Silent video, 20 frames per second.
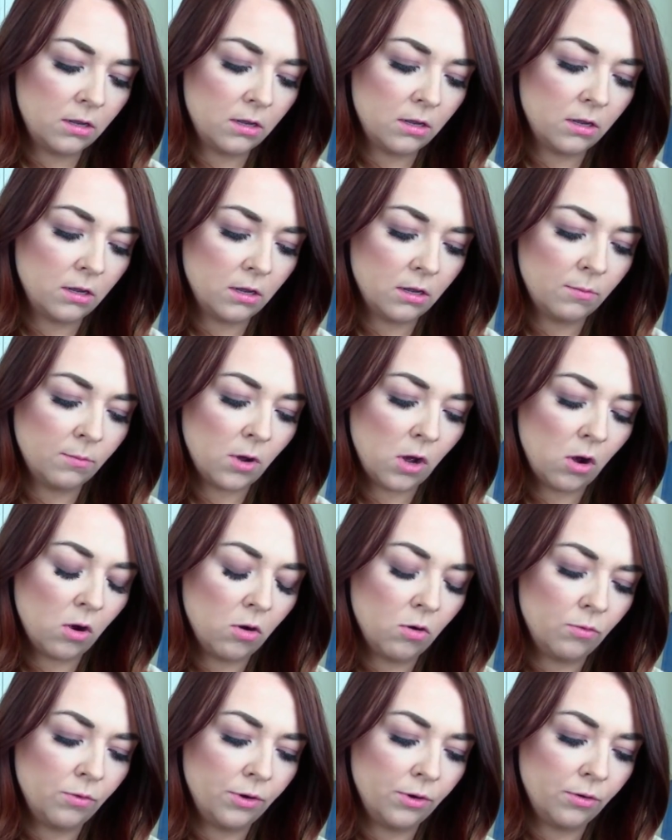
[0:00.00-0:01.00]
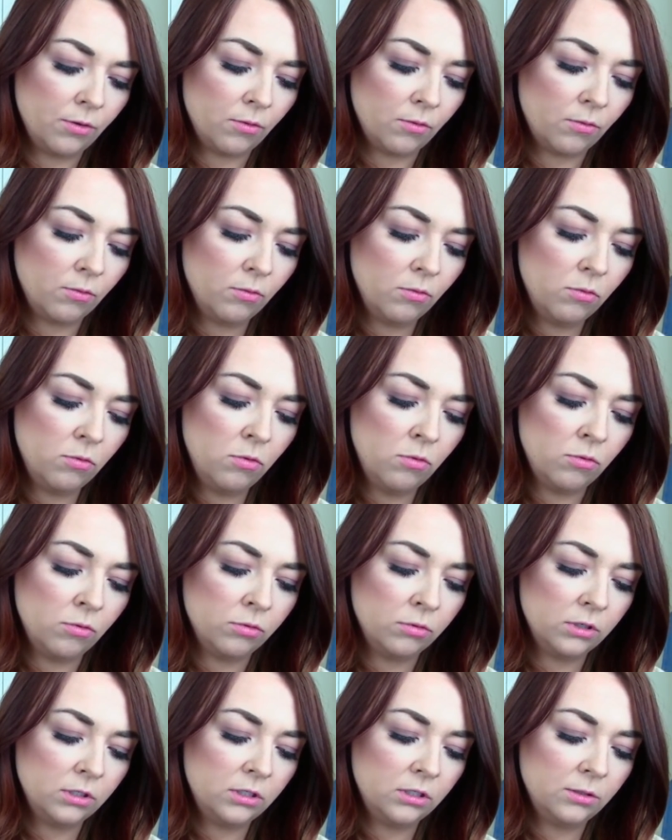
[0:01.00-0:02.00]
Um, oh no.
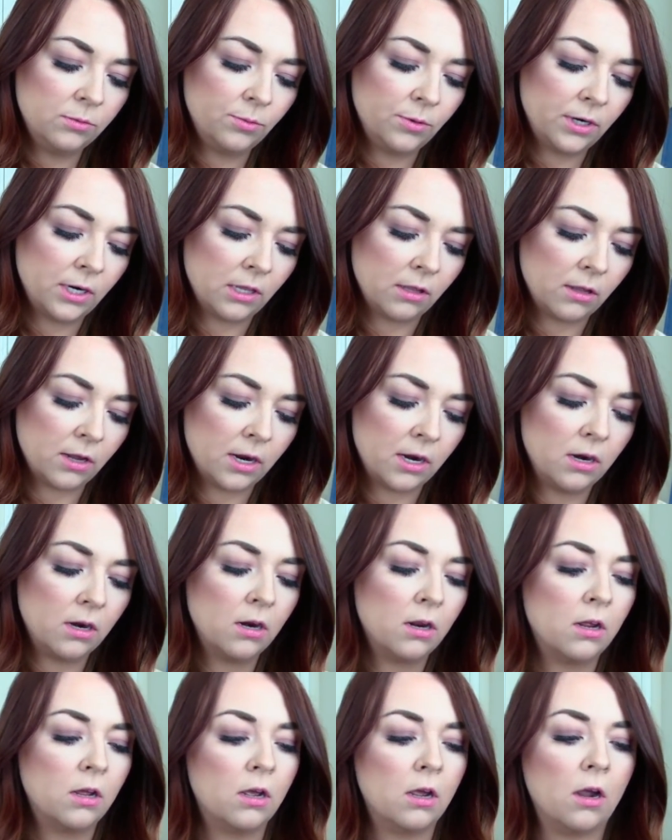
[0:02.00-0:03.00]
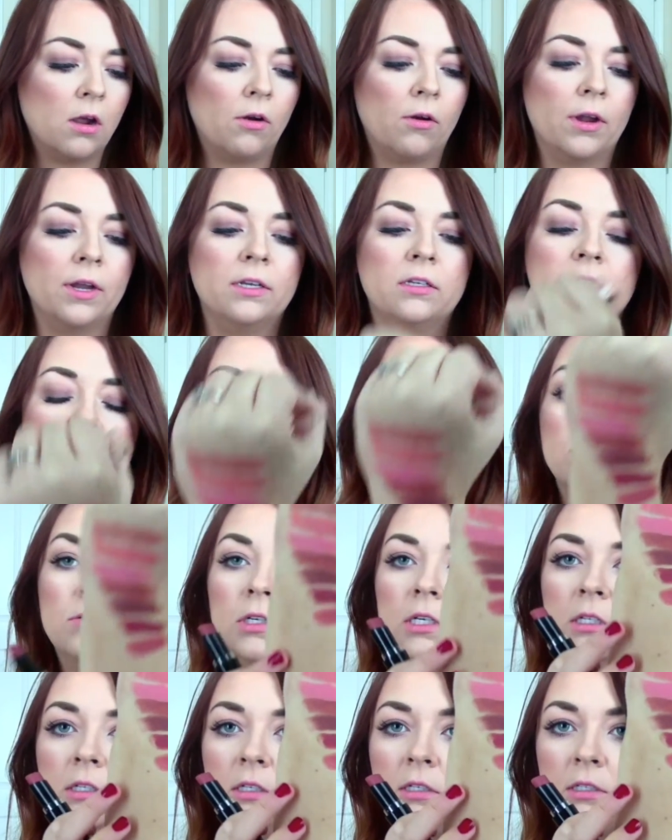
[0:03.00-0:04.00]
Ooh, this is pretty light. Okay, so
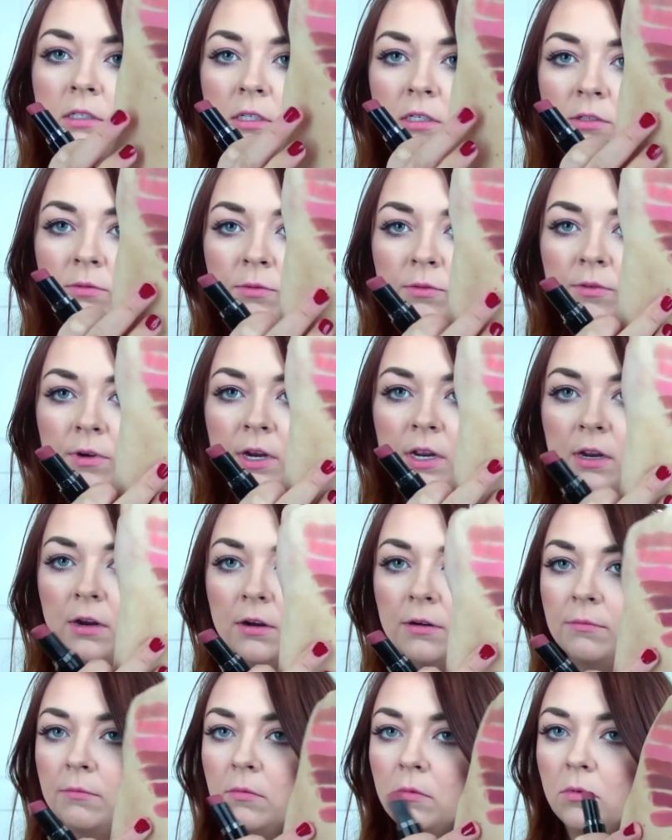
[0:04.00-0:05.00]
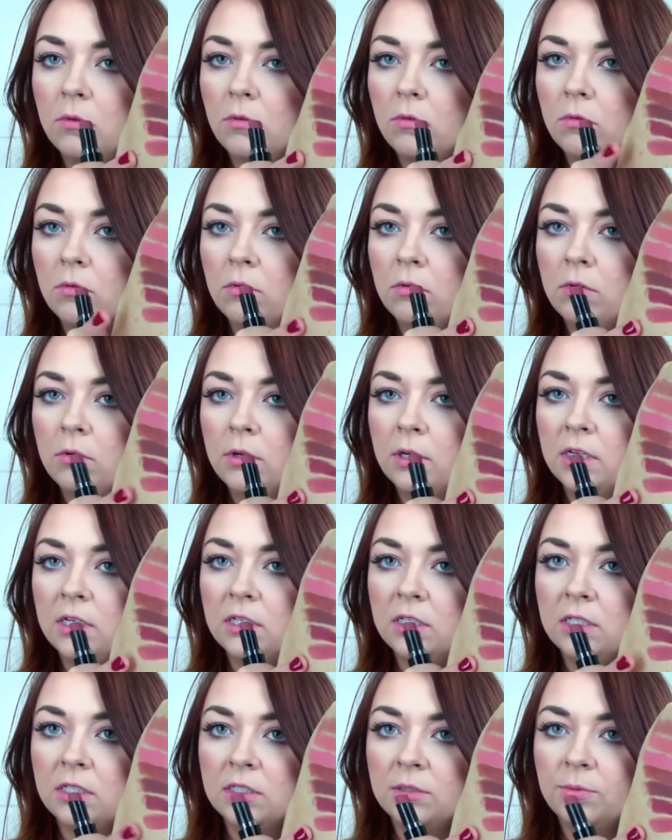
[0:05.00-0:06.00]
it is this one right here. Ooh,
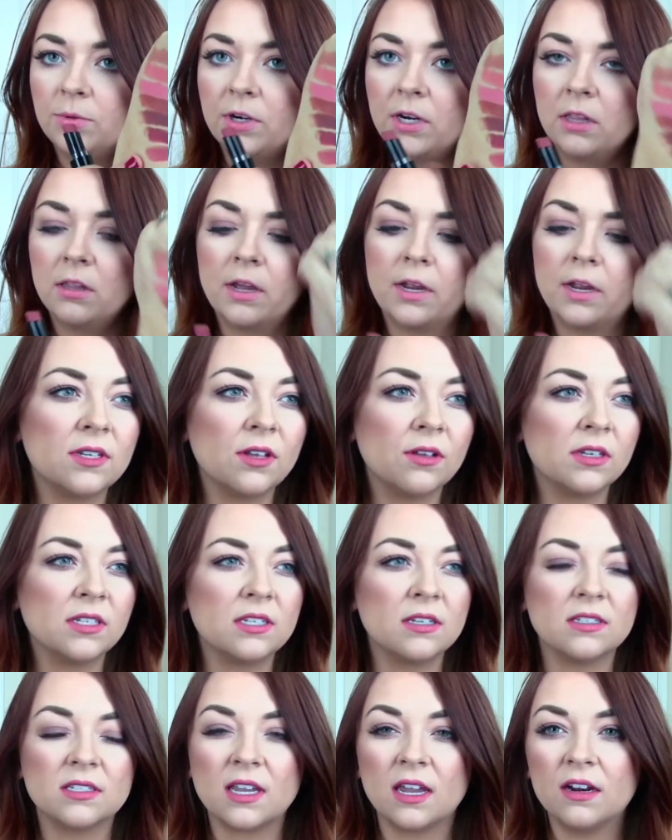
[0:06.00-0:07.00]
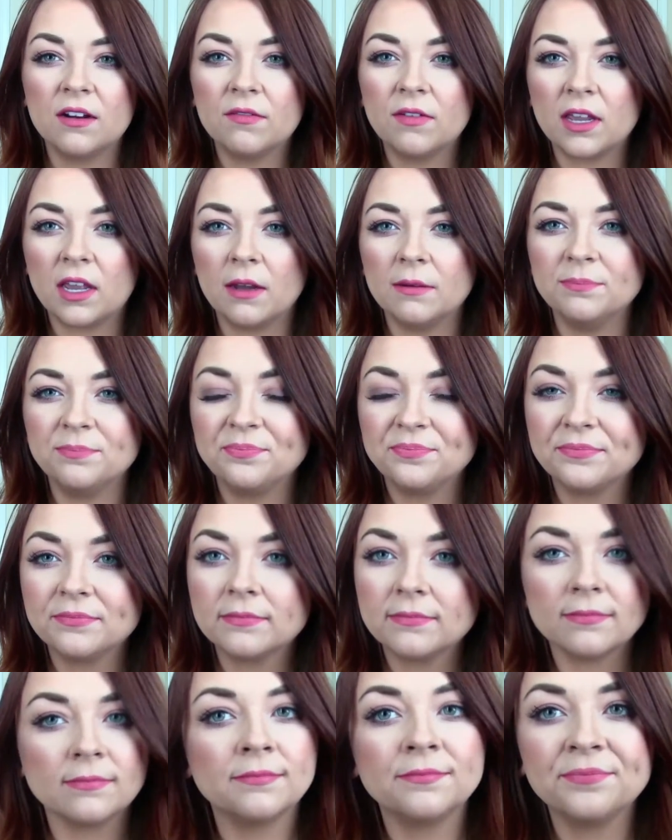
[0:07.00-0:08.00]
and it is pretty So this is kind of like a
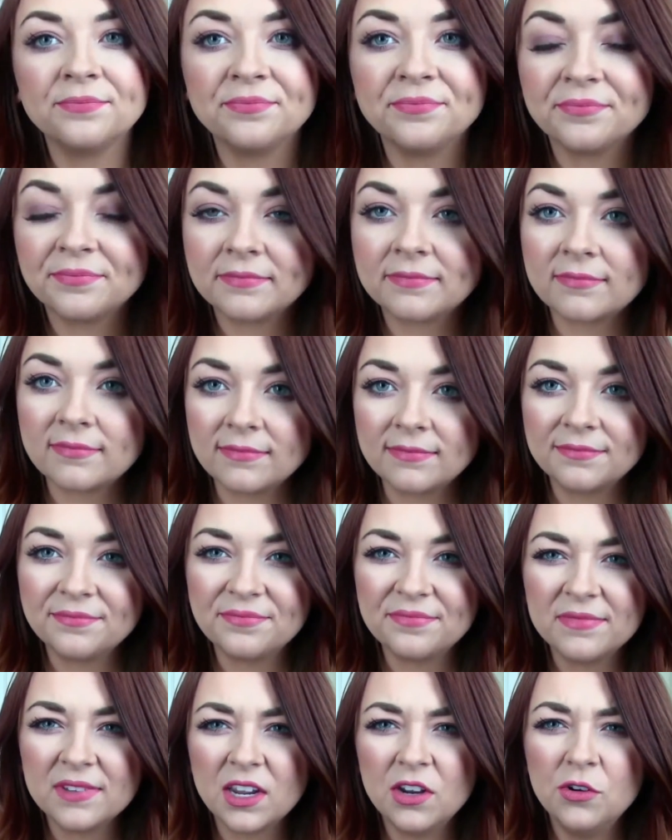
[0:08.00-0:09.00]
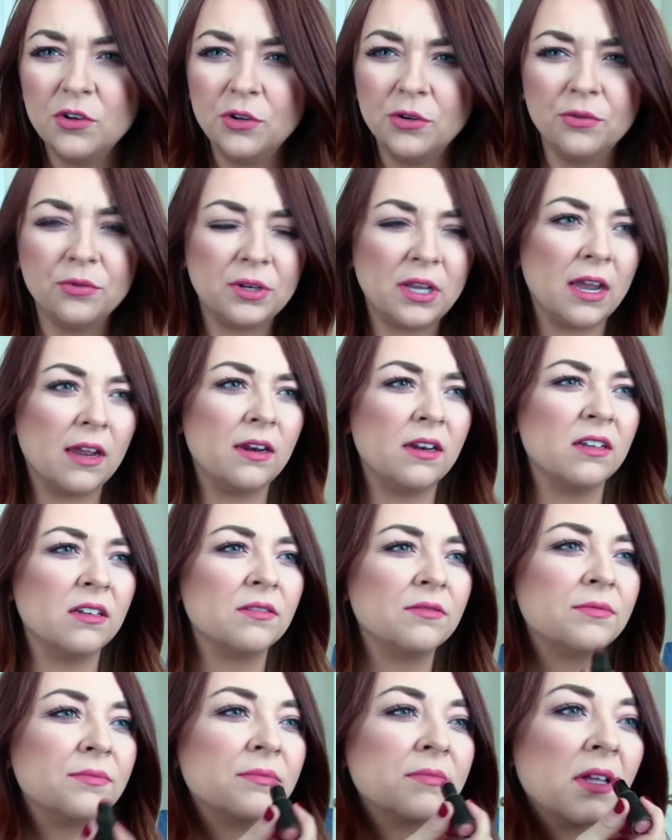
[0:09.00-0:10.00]
a nude kind
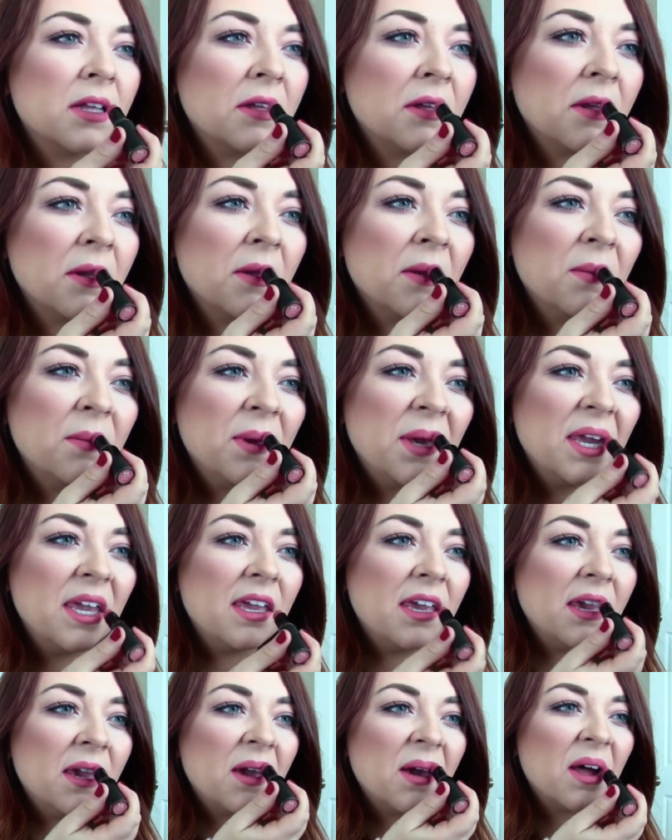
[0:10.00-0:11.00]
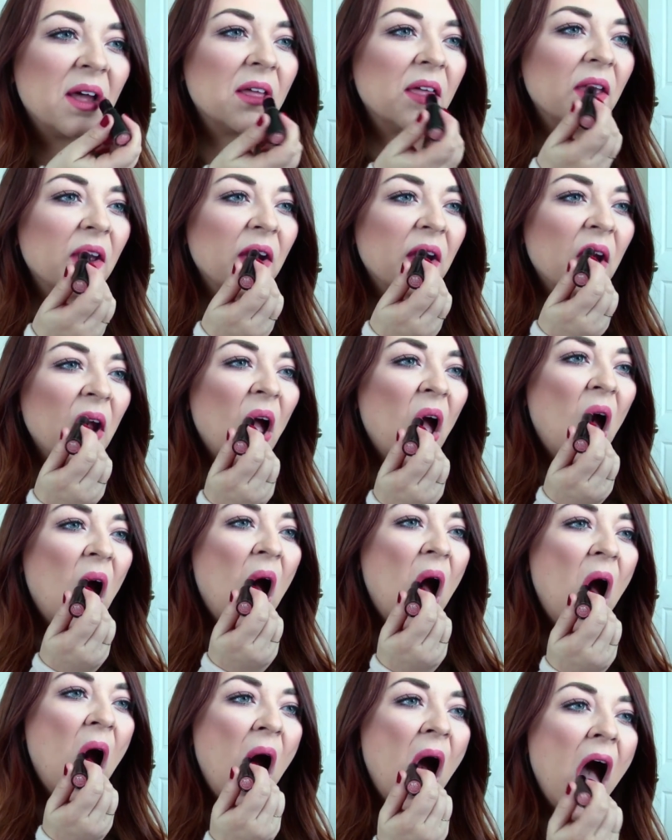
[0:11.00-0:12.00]
of pinky color.
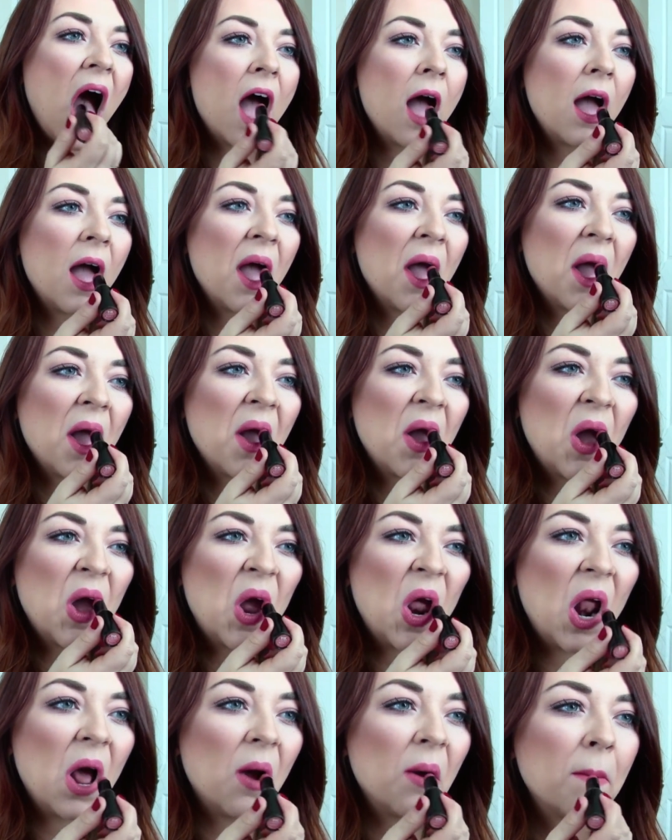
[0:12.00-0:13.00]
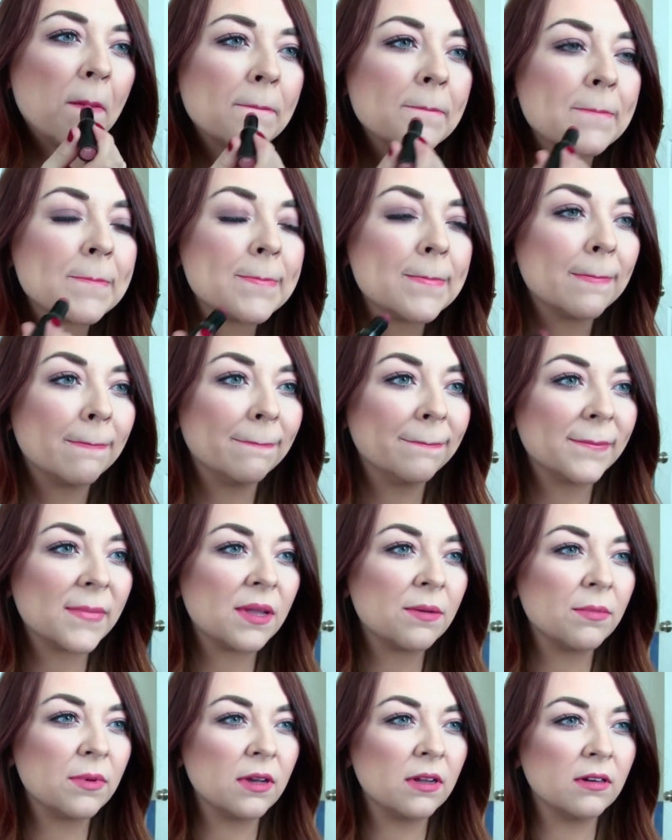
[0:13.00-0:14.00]
I don't
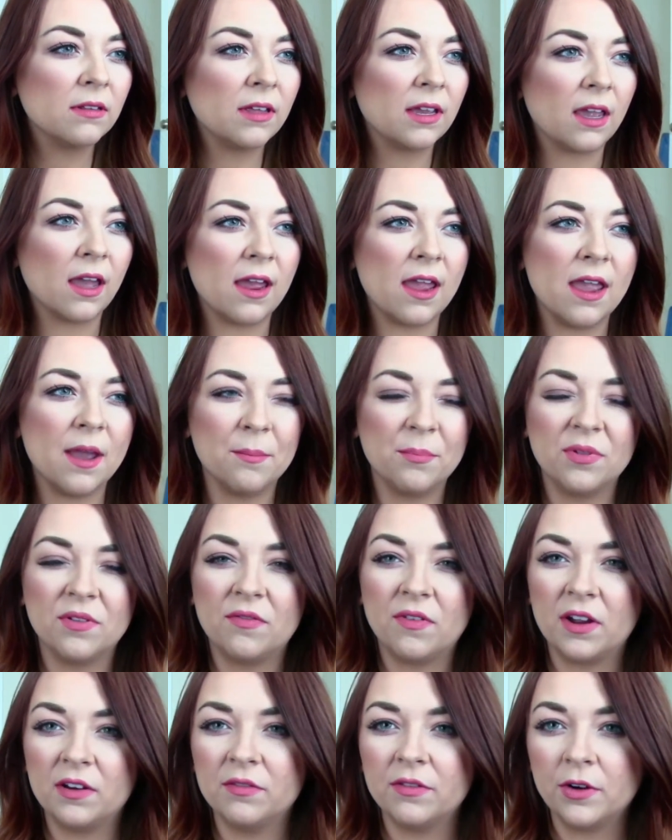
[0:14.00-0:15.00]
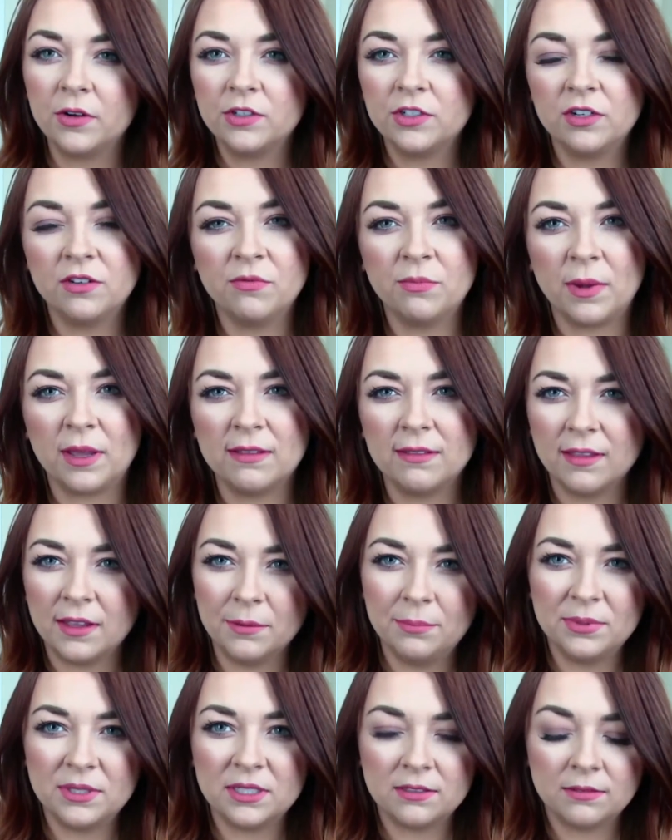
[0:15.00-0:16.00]
know. kind of like an amplified version of my
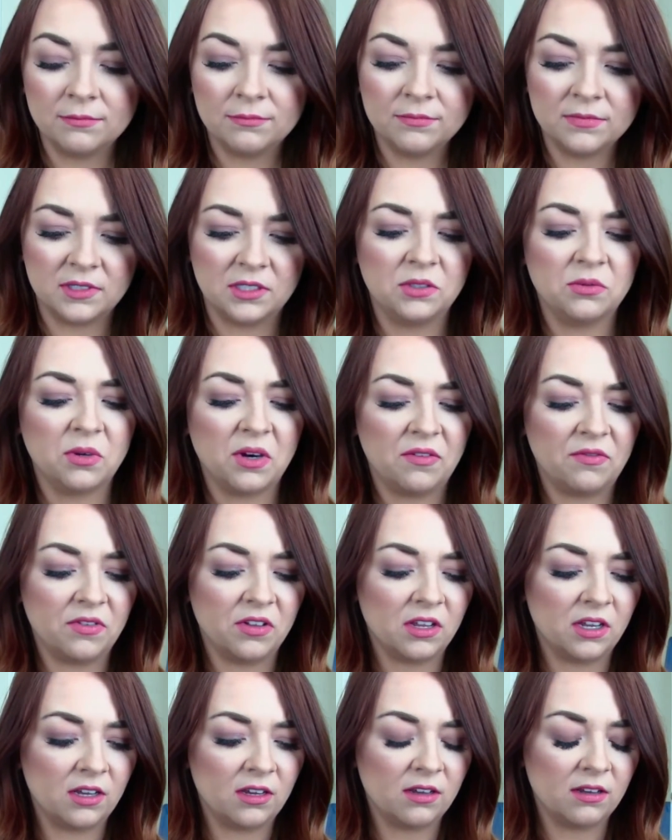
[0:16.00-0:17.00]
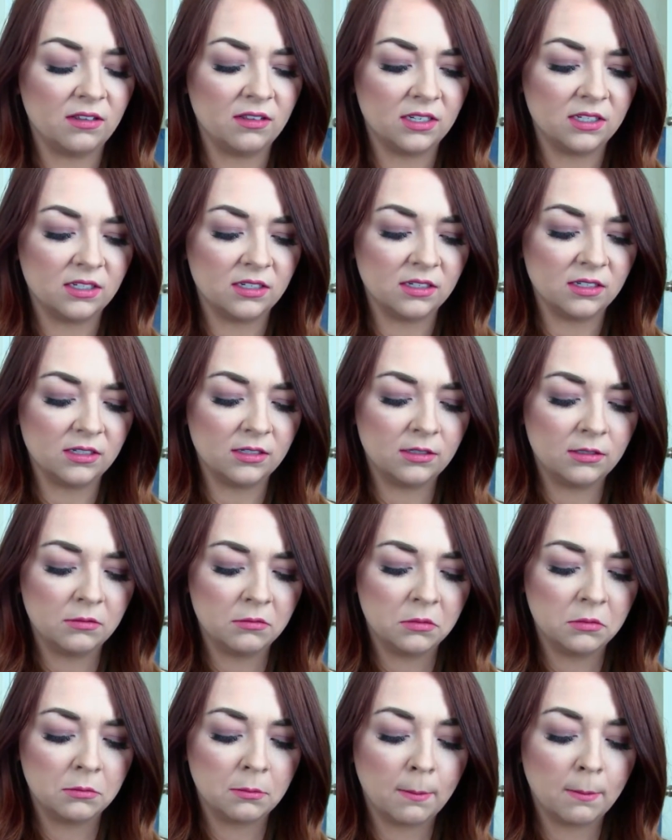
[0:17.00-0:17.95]
lips. That's what I feel like this is.